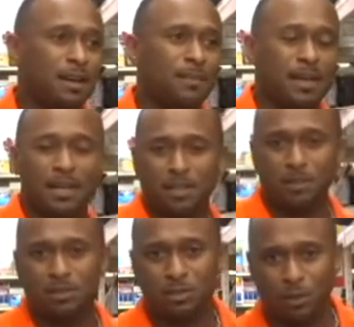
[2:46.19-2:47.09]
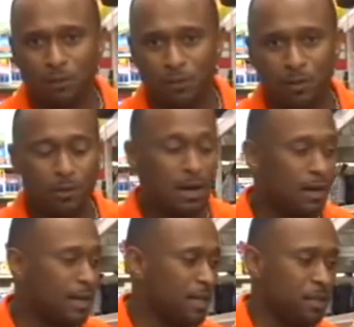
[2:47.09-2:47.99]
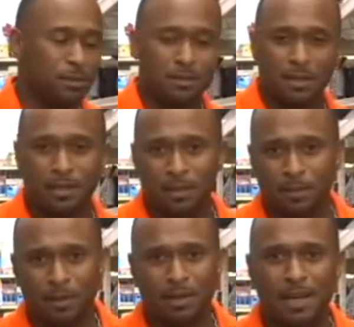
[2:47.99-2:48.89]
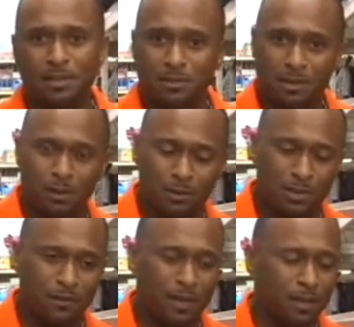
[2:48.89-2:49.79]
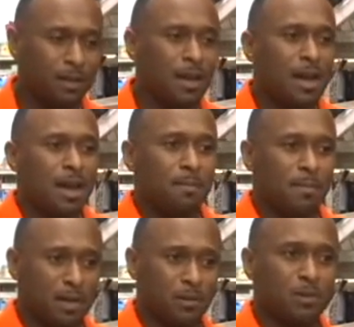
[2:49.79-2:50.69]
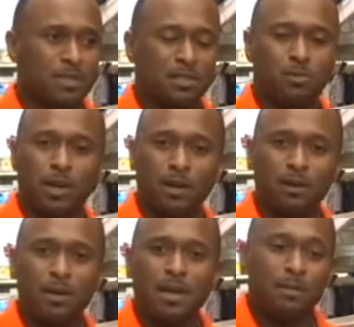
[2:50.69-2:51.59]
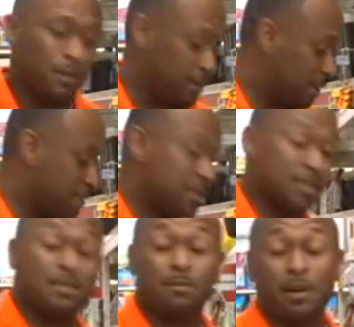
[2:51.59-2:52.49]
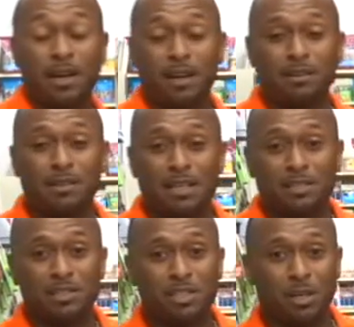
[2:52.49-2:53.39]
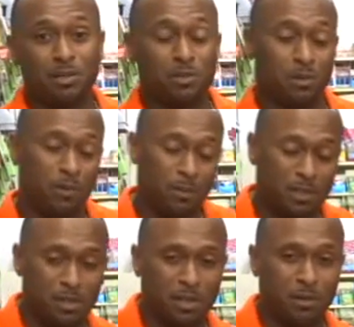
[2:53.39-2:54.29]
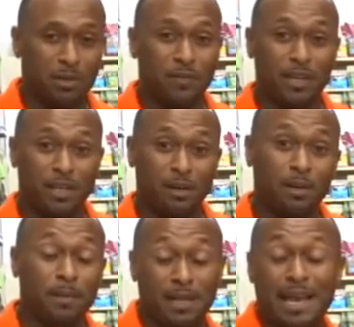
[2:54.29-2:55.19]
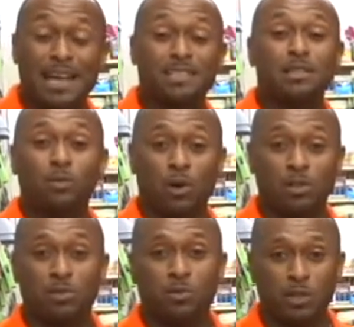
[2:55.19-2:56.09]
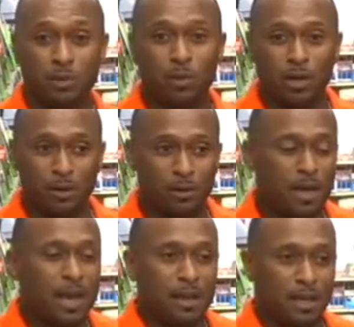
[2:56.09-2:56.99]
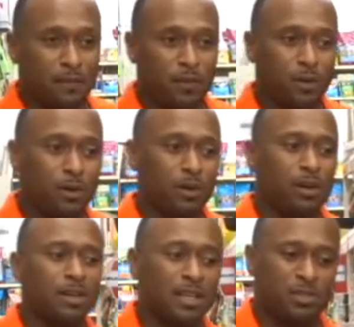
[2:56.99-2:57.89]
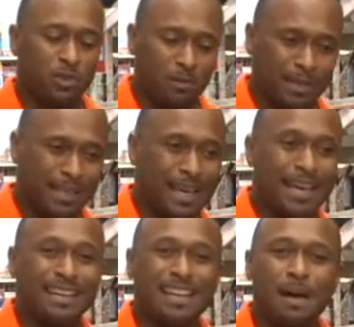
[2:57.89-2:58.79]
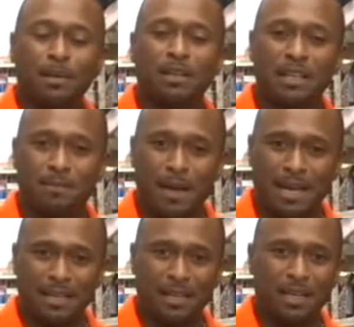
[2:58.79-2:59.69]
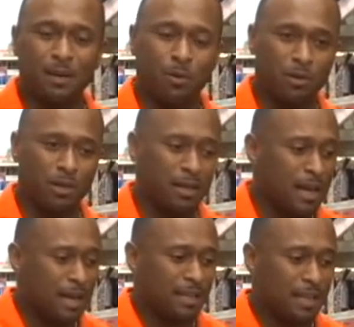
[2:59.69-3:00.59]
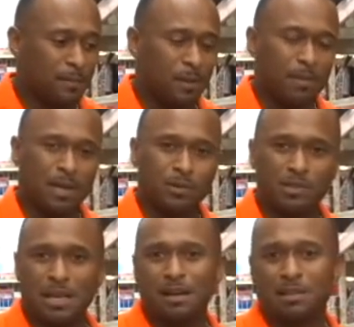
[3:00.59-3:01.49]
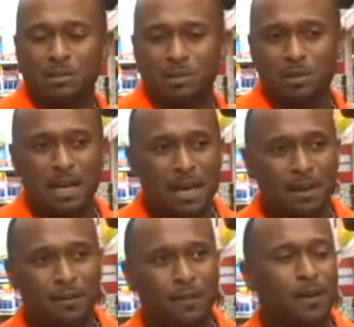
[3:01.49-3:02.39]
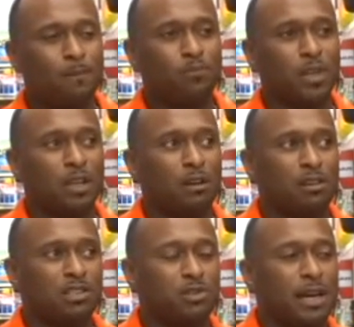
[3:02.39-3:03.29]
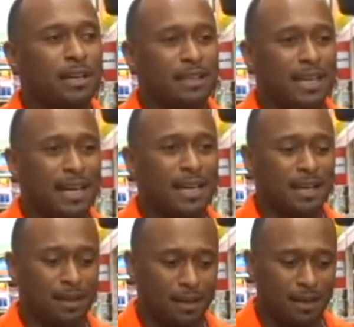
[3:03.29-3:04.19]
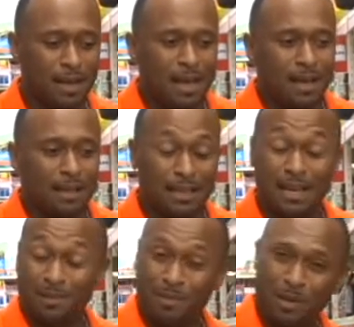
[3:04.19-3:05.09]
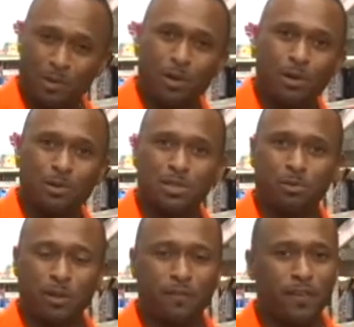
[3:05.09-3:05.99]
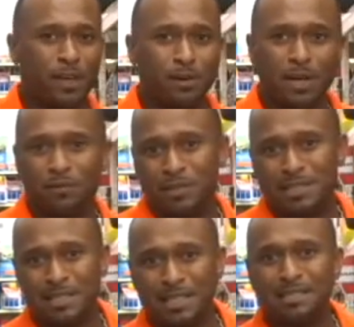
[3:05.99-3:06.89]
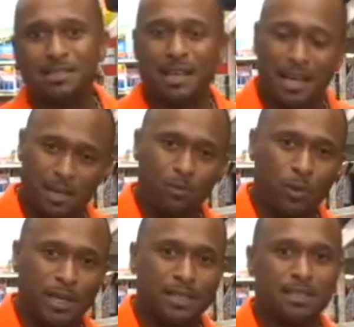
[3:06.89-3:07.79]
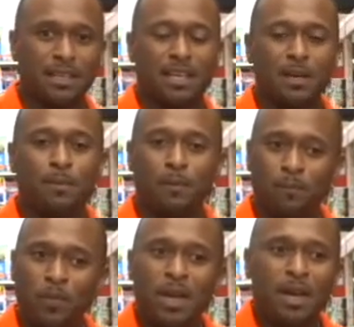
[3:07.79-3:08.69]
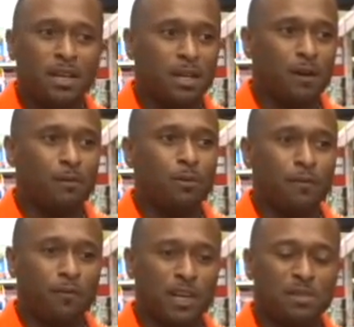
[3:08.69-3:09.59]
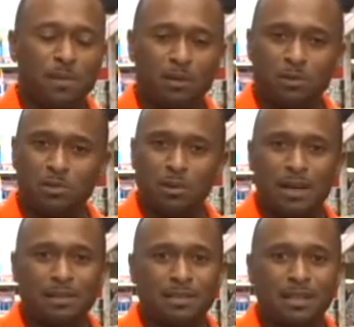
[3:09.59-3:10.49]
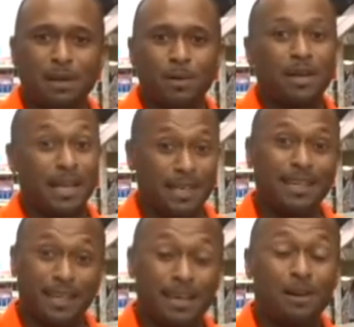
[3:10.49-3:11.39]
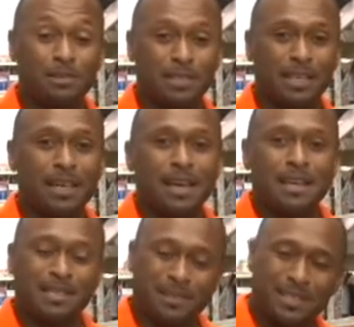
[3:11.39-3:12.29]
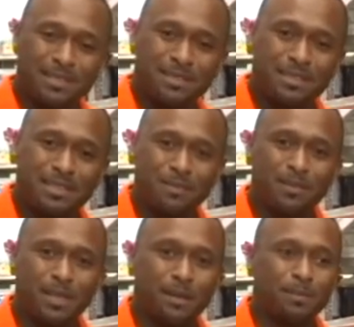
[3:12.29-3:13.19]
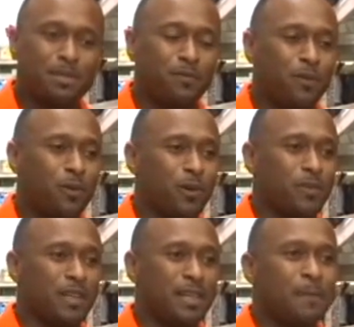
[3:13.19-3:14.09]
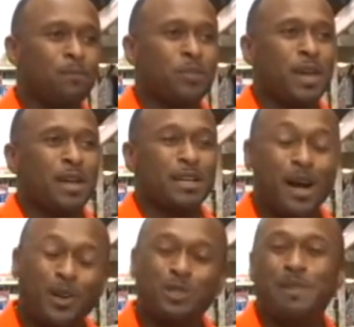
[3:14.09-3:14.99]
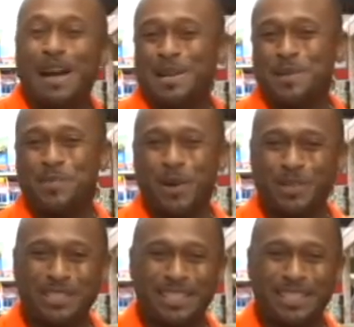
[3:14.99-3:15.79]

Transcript: I mean, I use Trophy Rock, I use Lucky Buck, I use a host of other minerals as well. But this system right here that I just showed you, and we'll be showing you in the video, I mean, it actually works really well if you're extremely economically minded and want to keep the minerals out. You have a large tract of land and a lot of mineral holes to refill every 6 to 8 weeks to keep them, you know, with fresh minerals throughout the summer. It can get costly. So this is just some tips for the cost-minded person.